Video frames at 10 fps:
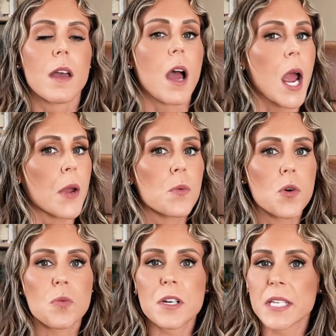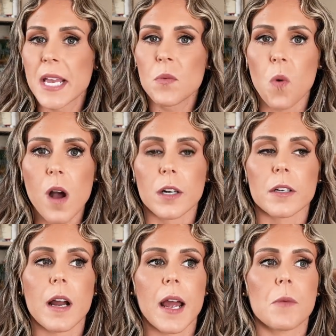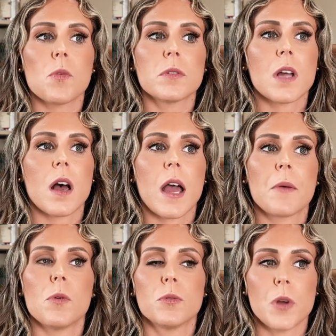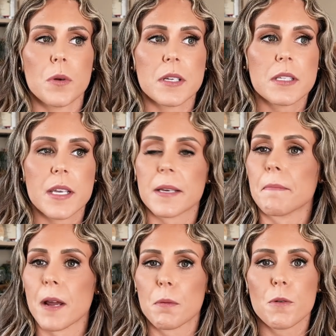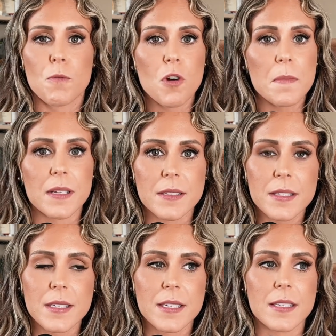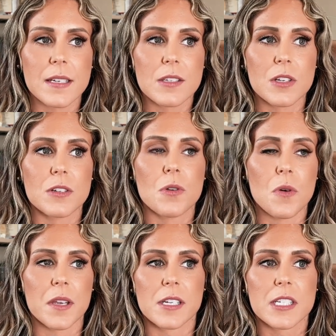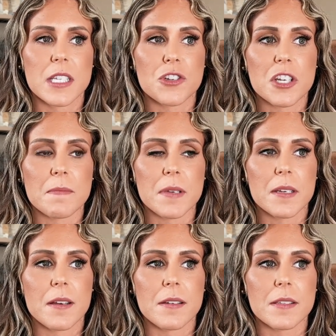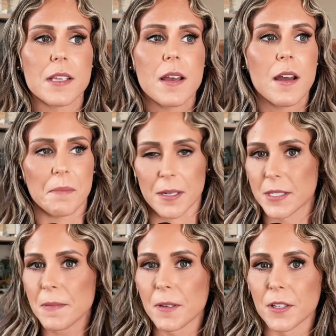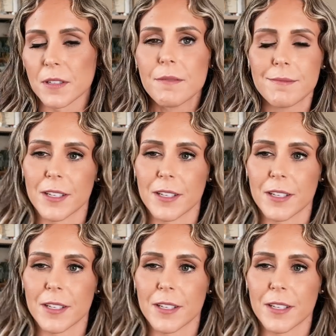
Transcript: I will retain water. I will not, I will notice like my performance isn't as good going into the gym because I'm not sleeping good.